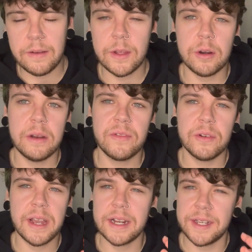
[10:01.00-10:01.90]
the
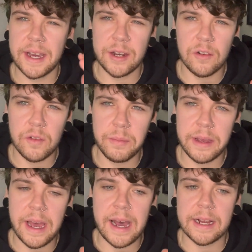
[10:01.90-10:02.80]
grapefruit kind of died off a
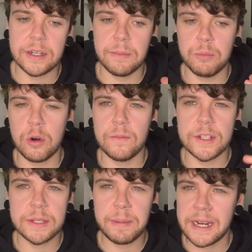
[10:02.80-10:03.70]
bit, and more of the
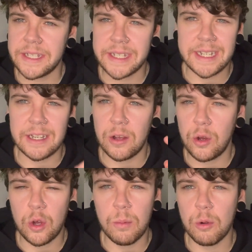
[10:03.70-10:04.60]
spicy,
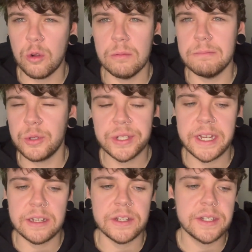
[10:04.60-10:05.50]
herbal
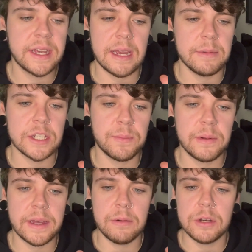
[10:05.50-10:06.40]
muskiness came into
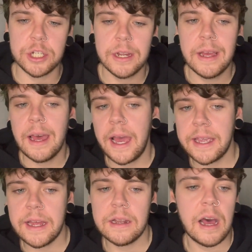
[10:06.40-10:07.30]
play, which,
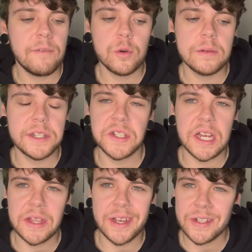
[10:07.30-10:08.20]
again, I've always
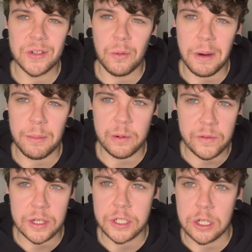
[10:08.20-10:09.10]
said that's not my
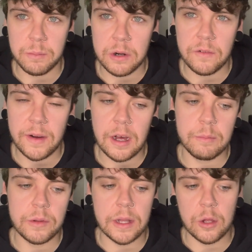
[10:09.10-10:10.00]
preferred terp profile,
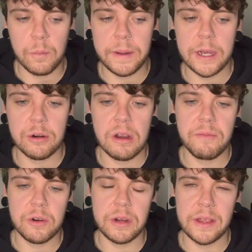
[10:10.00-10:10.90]
but the little bit of
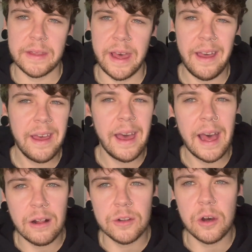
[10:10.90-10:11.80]
grapefruit in there
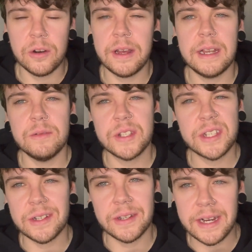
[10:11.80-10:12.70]
held on, and it was
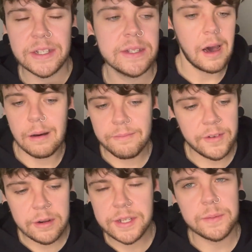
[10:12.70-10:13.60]
still nice. I'm
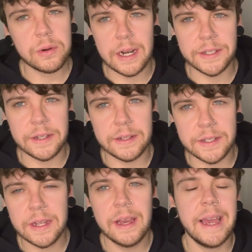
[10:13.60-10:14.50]
very surprised at
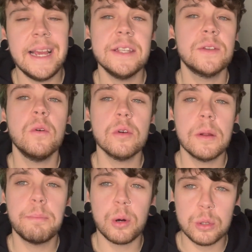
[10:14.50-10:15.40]
this. It's not going
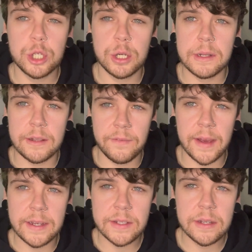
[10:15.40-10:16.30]
to punch you in the
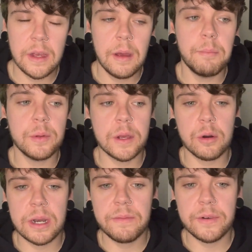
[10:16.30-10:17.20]
face, but the
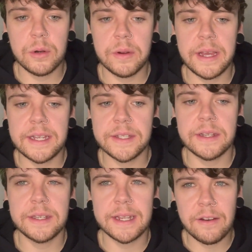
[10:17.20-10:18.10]
grapefruit is
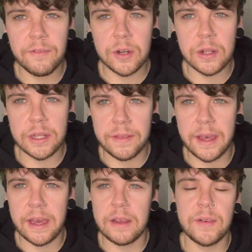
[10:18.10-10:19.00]
definitely
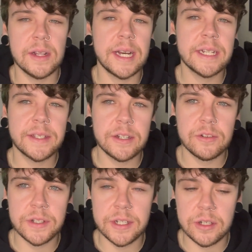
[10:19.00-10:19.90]
there. If you like
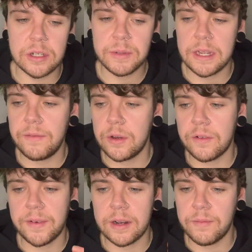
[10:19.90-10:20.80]
citrusy terps, if you're a
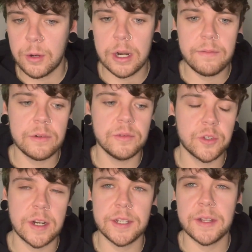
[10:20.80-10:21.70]
fan of the grapefruit
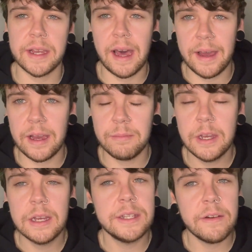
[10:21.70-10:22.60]
strains like I am,
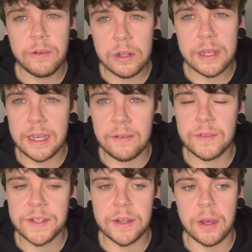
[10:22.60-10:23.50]
definitely give
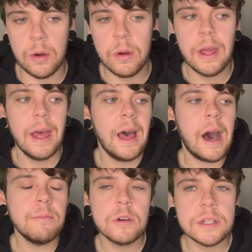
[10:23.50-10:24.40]
this a go.
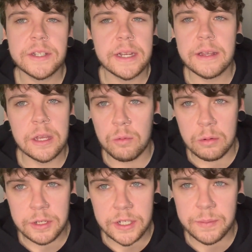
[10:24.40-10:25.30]
I'm not going to say that you
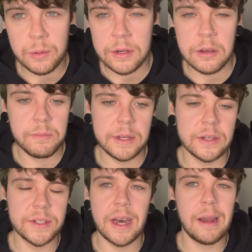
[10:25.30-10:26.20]
won't be disappointed,
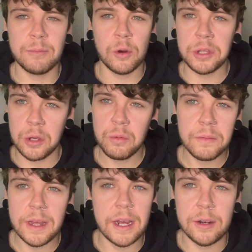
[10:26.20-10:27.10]
because I'm not you,
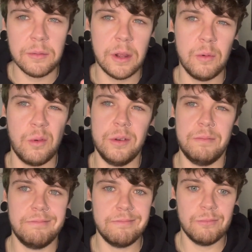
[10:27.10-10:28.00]
and I don't know
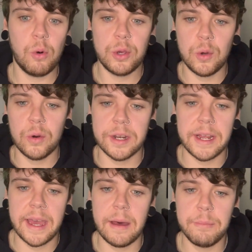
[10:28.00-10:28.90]
what you're going to
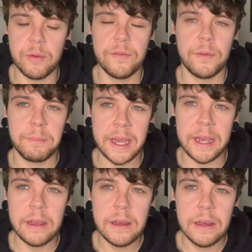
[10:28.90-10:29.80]
get, but for me,